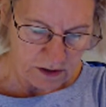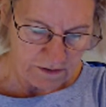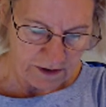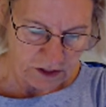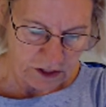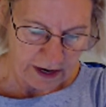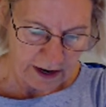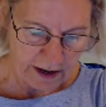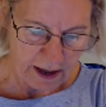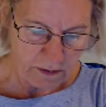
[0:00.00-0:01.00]
the filtering.
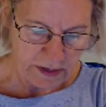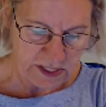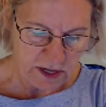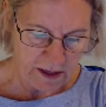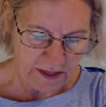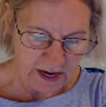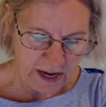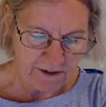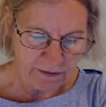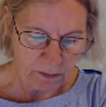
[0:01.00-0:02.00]
And we saw that
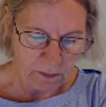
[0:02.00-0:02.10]
if we